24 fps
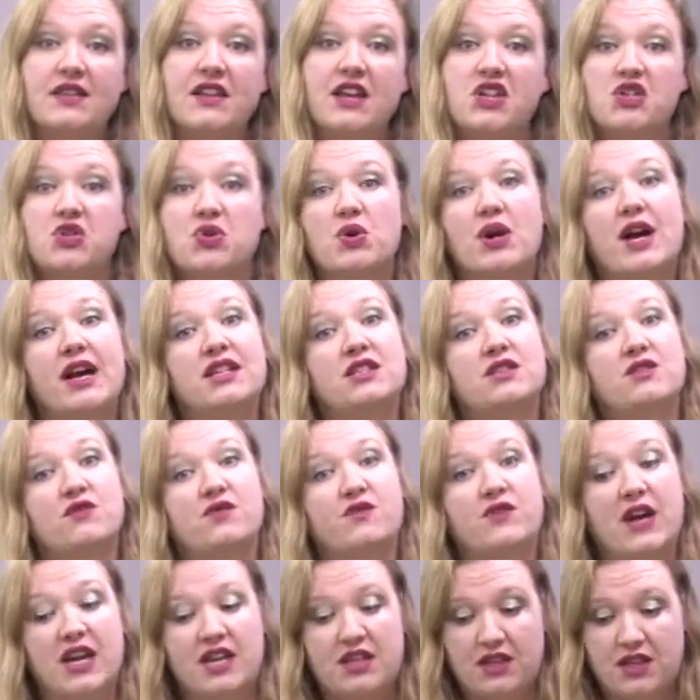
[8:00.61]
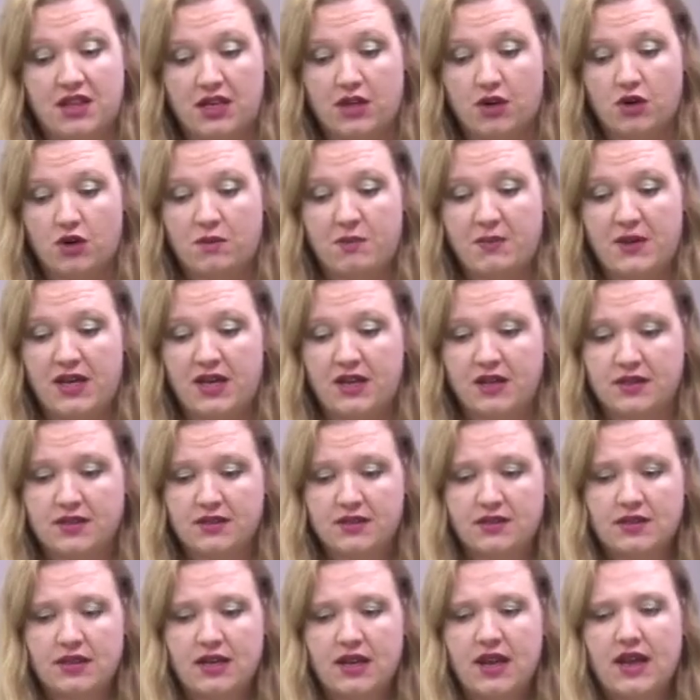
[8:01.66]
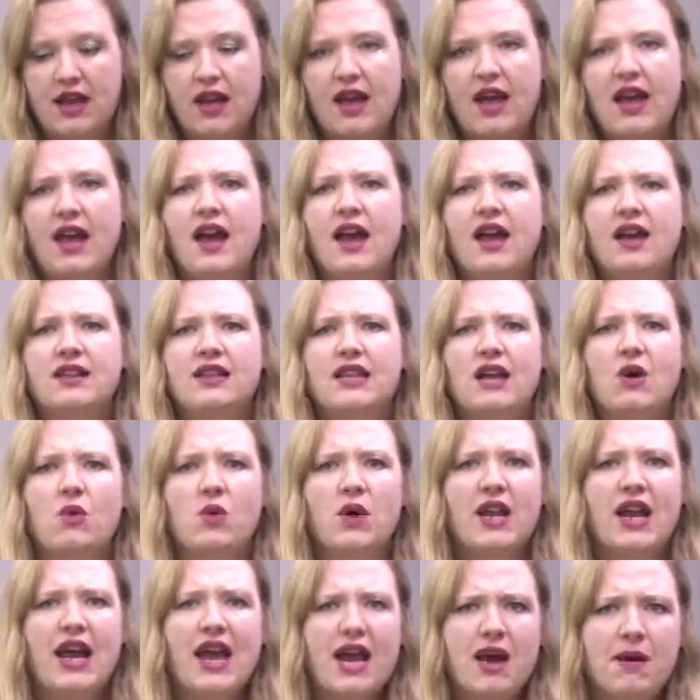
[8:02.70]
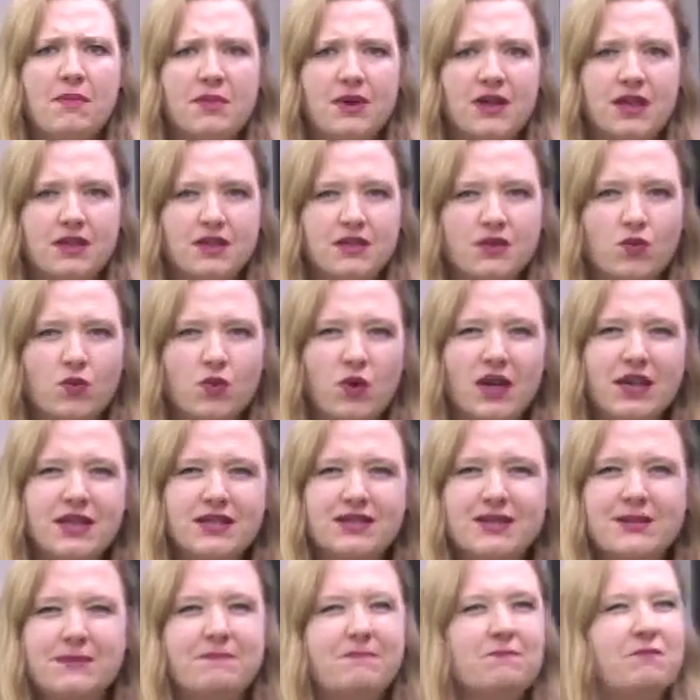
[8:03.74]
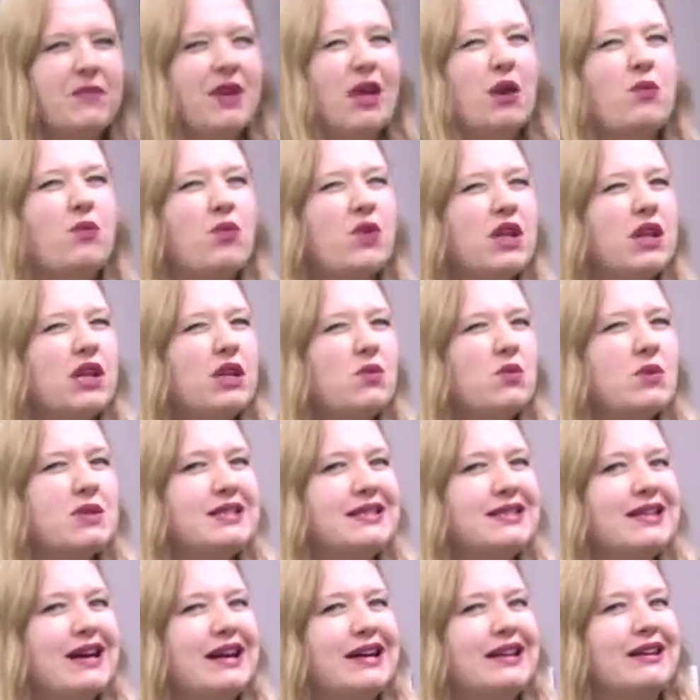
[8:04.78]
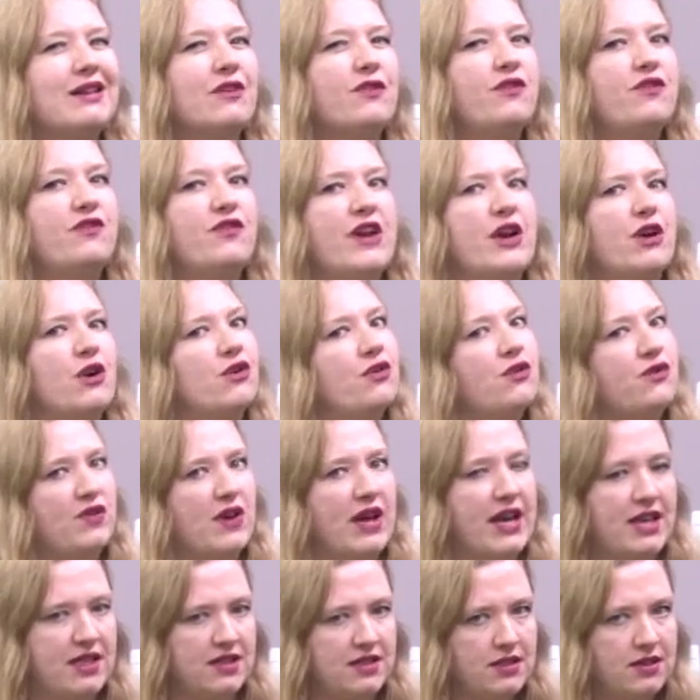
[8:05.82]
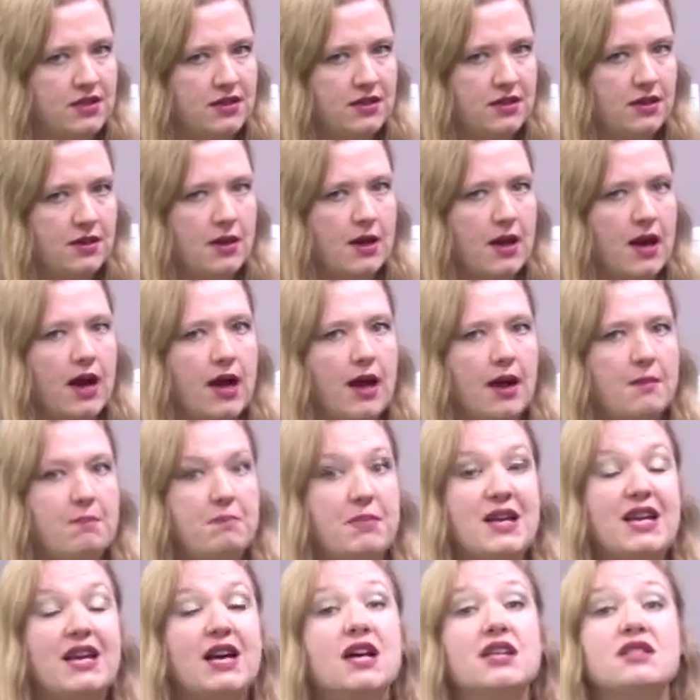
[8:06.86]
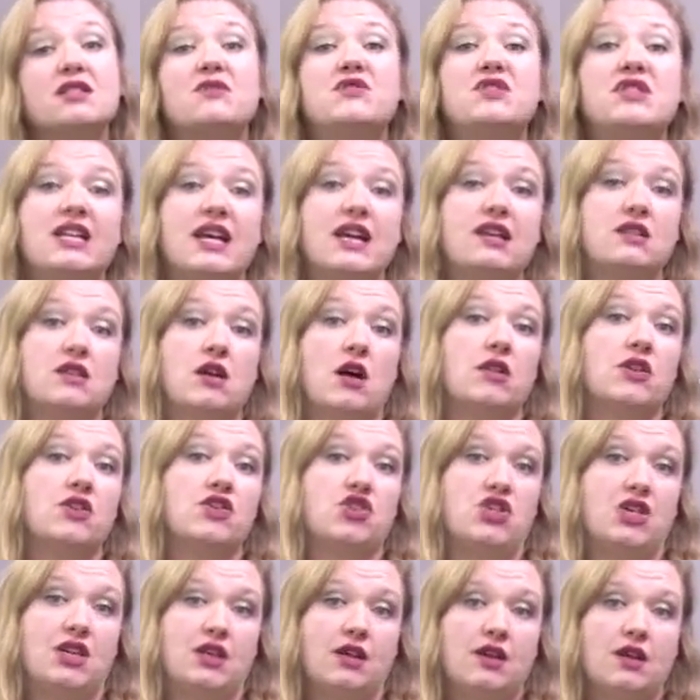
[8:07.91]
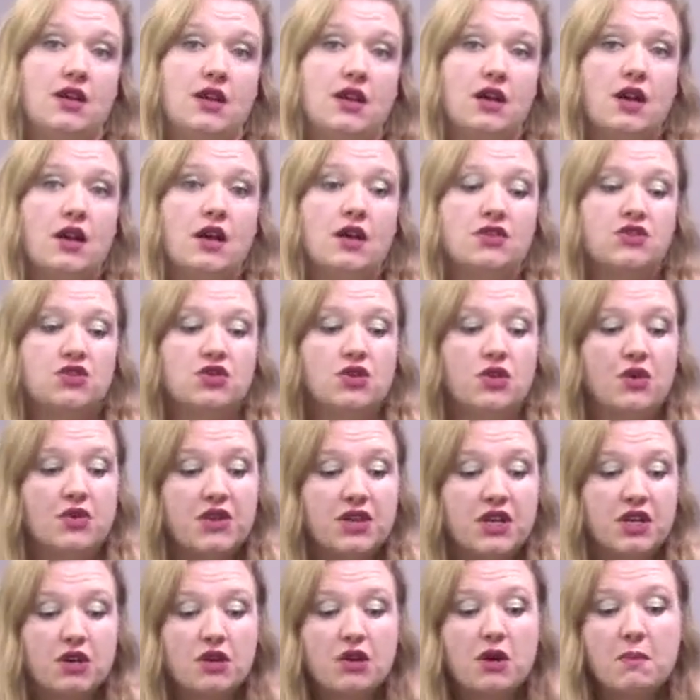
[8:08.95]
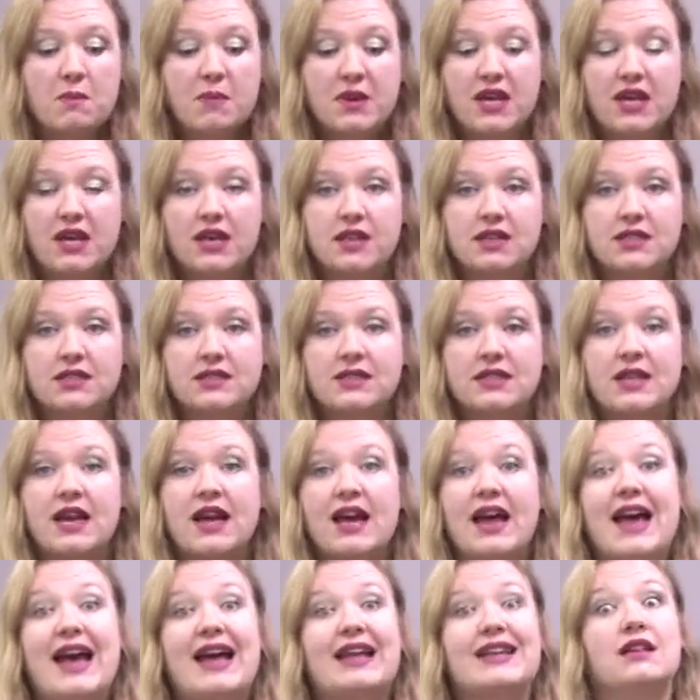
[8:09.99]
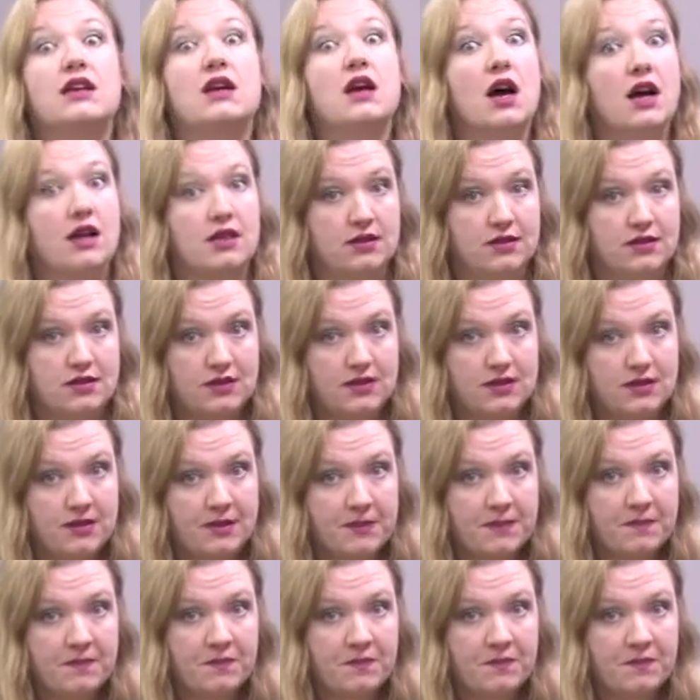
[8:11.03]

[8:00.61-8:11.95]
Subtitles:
and they tried to fight the Europeans. Now what happened was it really was not a fair fight because of technology. So the Europeans had guns,